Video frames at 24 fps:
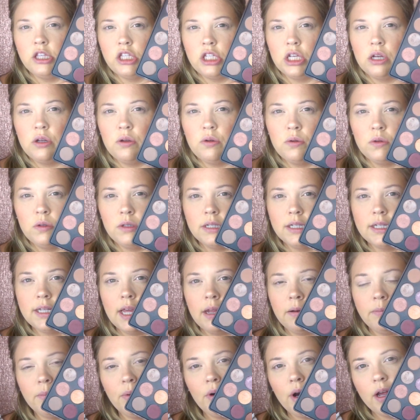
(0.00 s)
tones
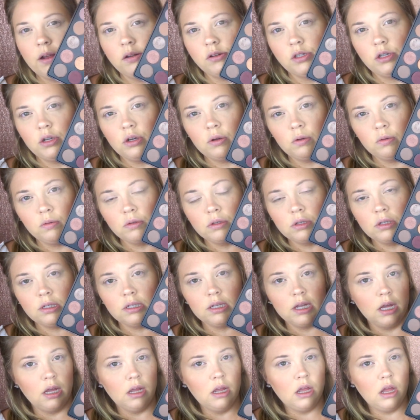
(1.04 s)
and brown tones.